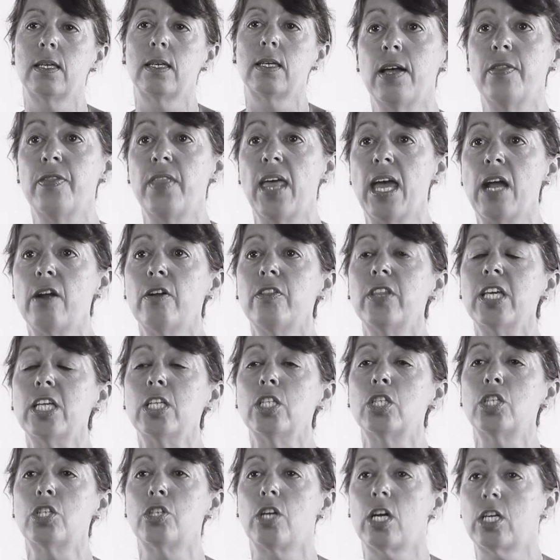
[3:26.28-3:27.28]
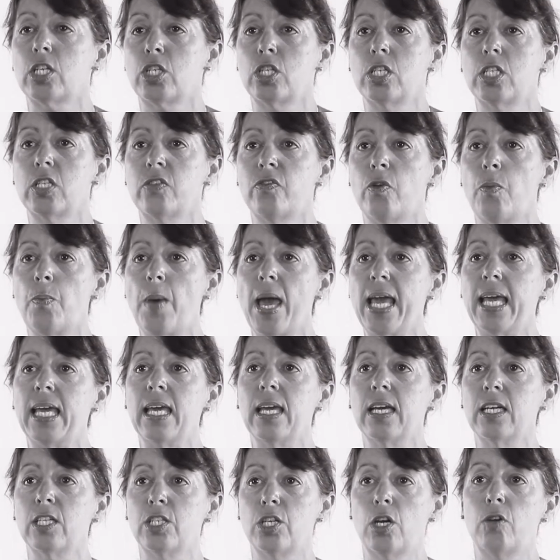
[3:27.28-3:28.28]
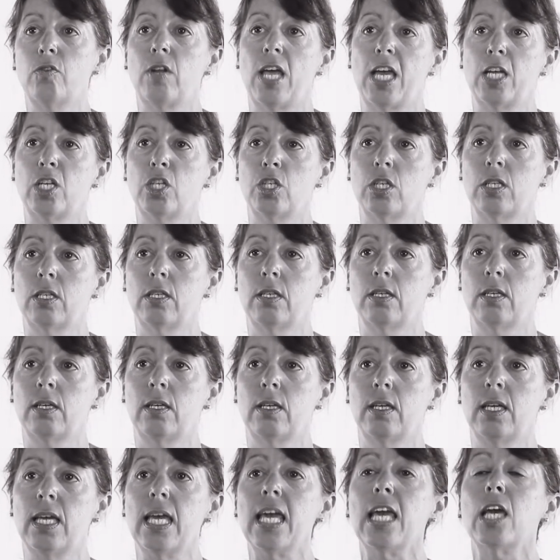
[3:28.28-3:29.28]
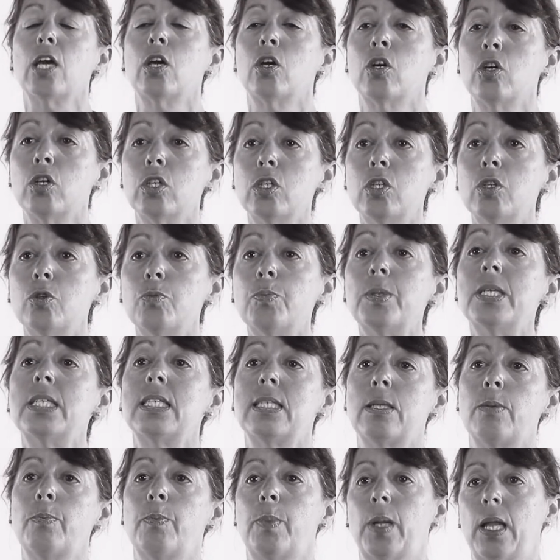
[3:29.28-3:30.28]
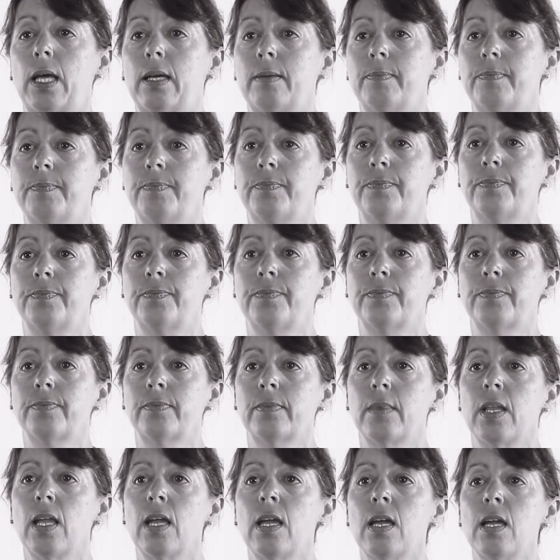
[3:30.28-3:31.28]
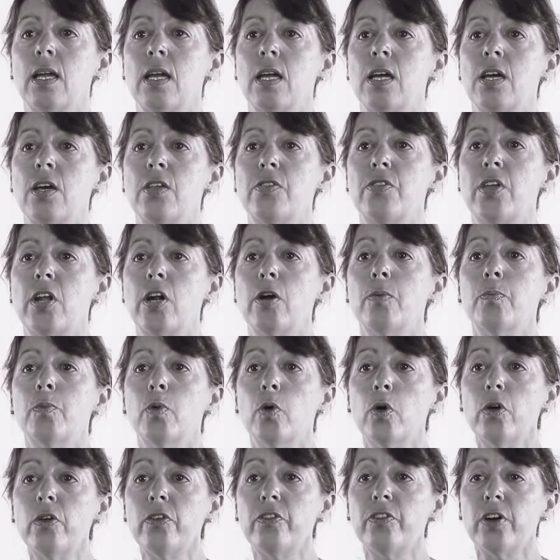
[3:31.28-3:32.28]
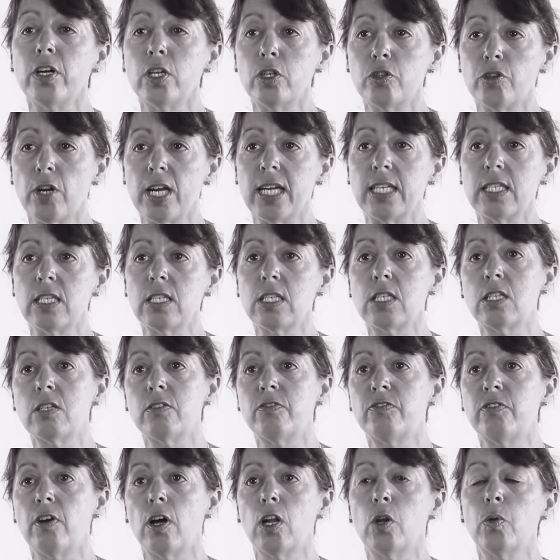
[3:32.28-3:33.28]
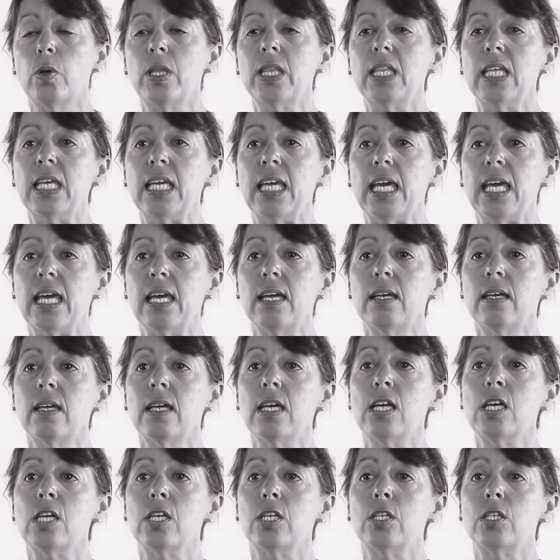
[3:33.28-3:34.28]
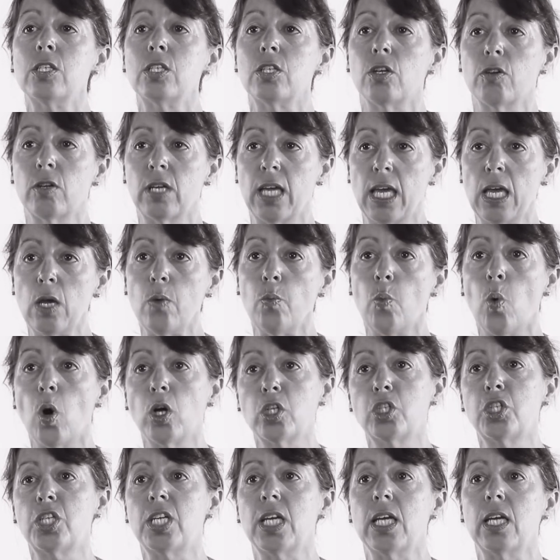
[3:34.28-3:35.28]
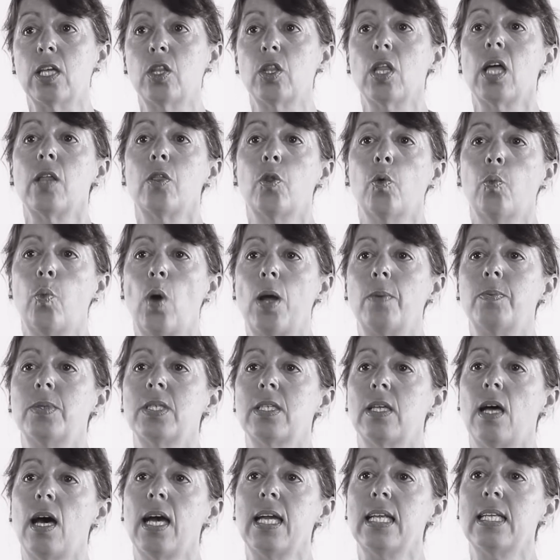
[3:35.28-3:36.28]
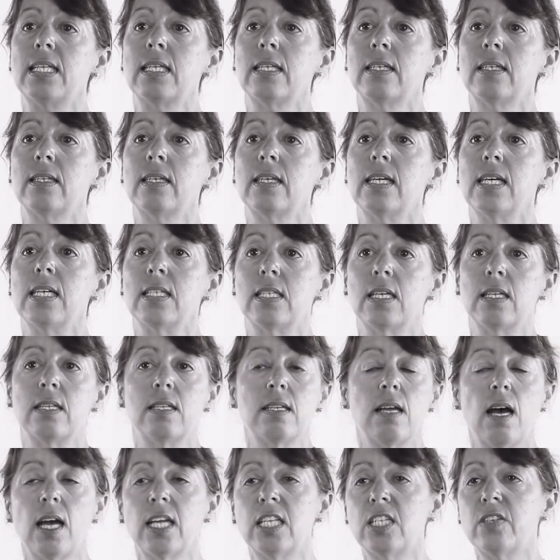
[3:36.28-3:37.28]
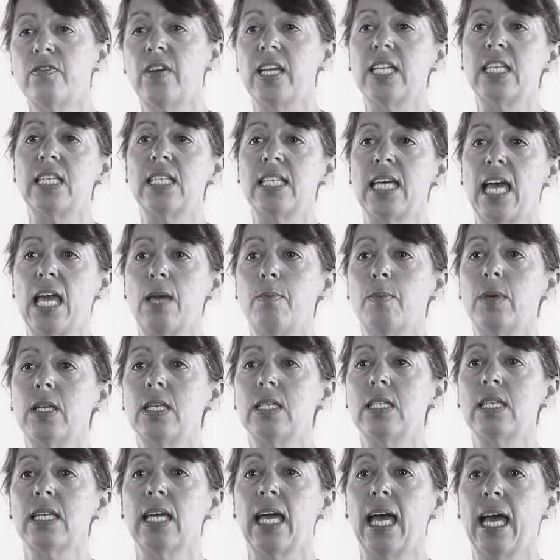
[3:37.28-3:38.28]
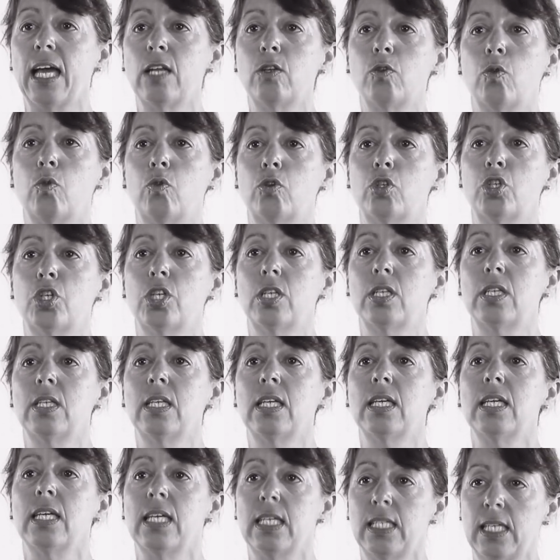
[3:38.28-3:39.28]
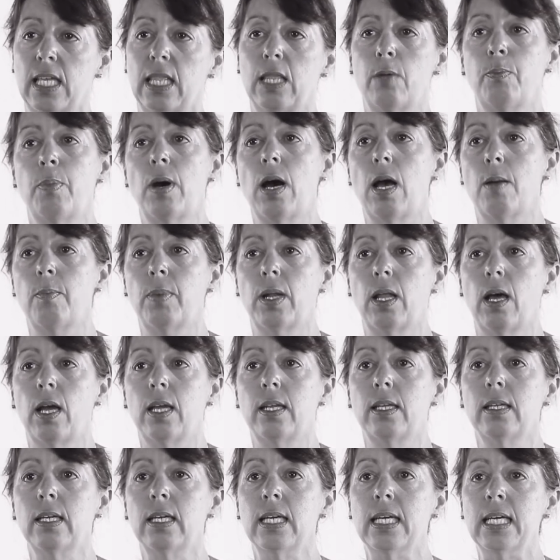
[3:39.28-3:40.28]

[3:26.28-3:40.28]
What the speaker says: and there are the instructions for making a donation. It couldn't be simpler. There are more fundraisers to follow in the year, so keep watching the website as a night of entertainment and auction is in the pipeline,